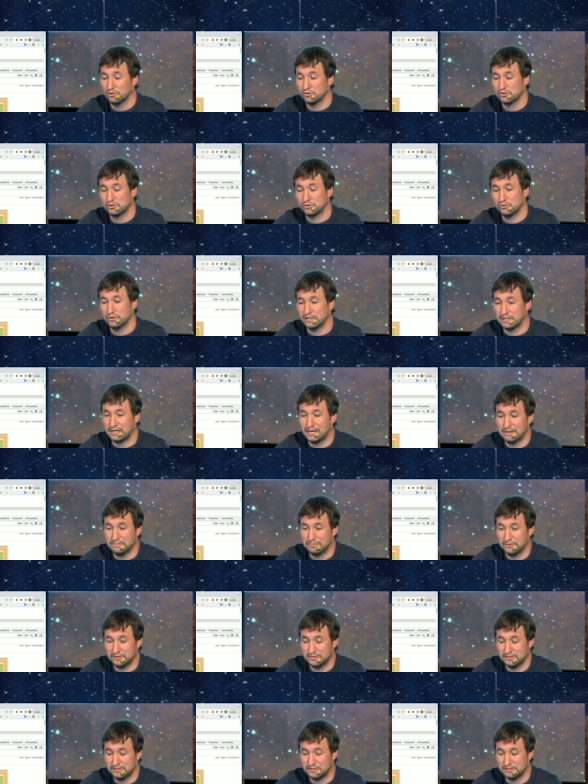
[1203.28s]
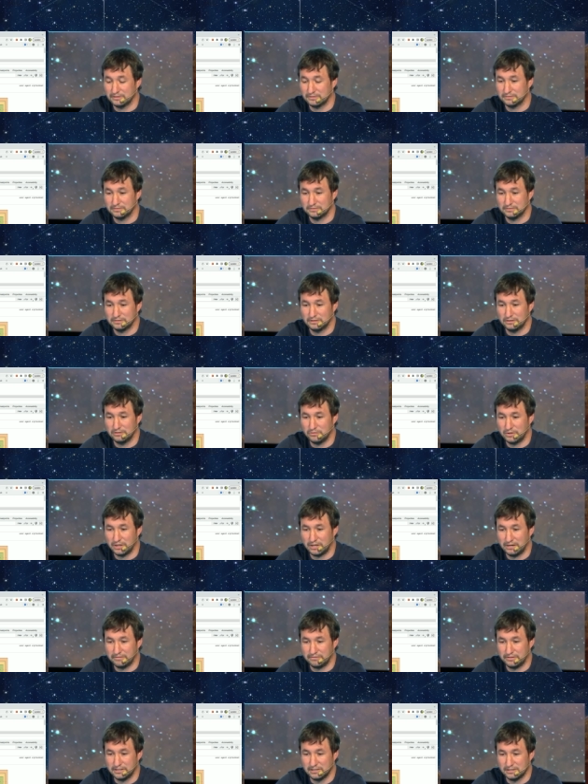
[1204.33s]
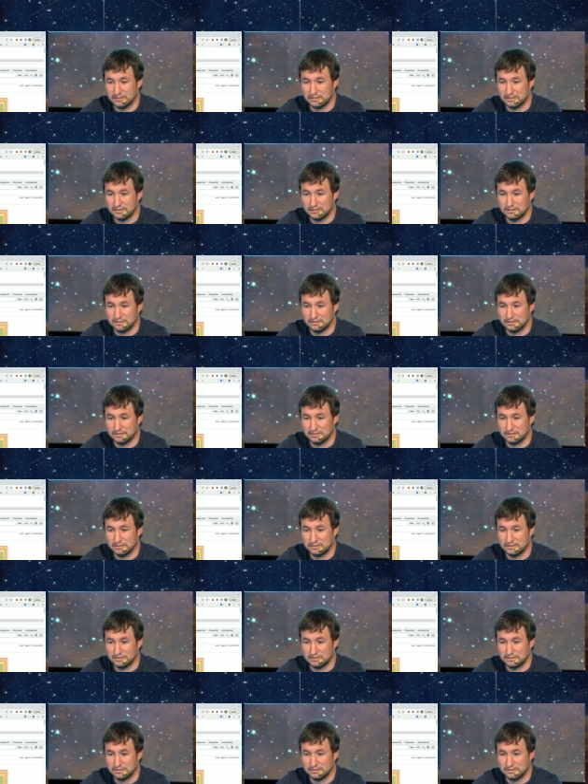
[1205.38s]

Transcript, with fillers: also, it happens. Oh, I have this